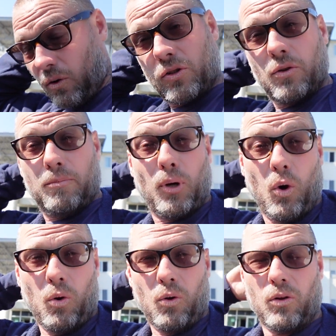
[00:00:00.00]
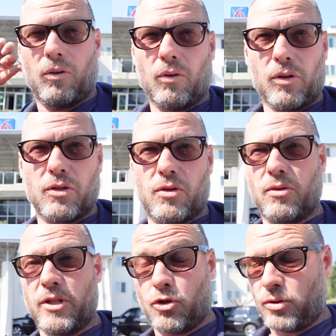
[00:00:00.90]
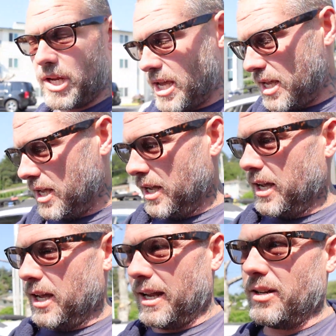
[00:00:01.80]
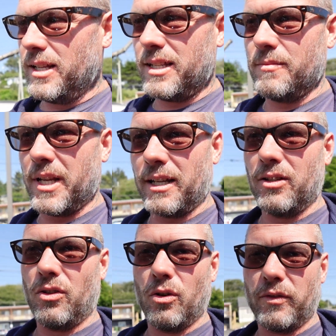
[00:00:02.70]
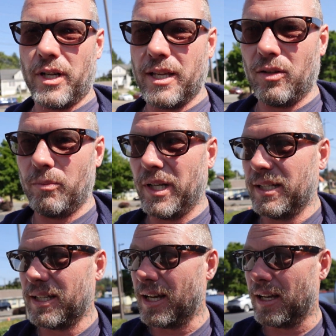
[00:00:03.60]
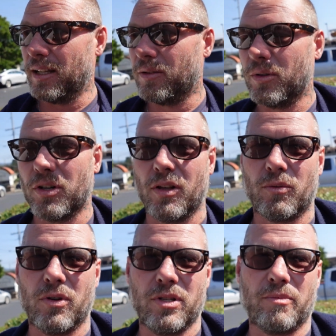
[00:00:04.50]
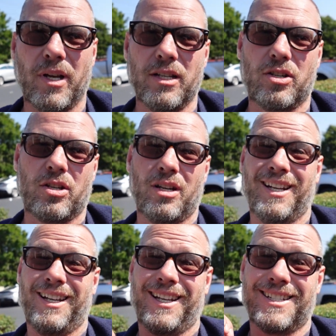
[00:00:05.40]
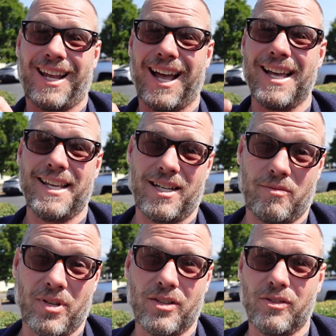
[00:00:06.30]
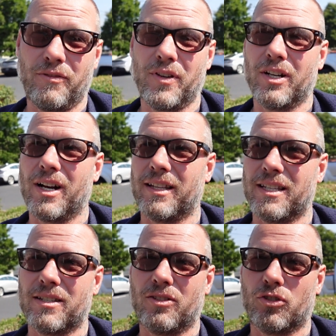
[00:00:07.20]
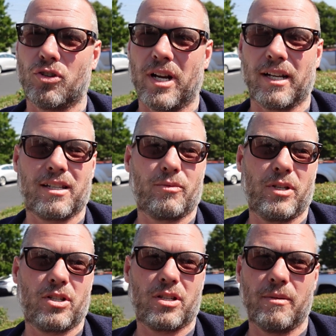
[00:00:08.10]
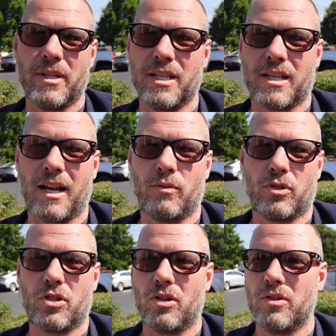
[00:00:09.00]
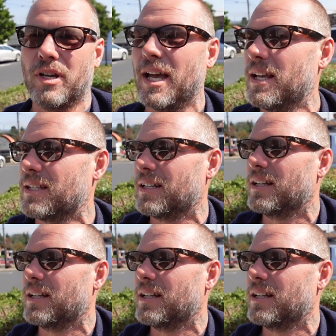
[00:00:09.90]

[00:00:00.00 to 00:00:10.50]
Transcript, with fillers: or to a pole or to a tree. I know that seems like a little overkill, but uh, when you're on the road as much as I am, you figure out these little tricks, which some of these I will show you guys and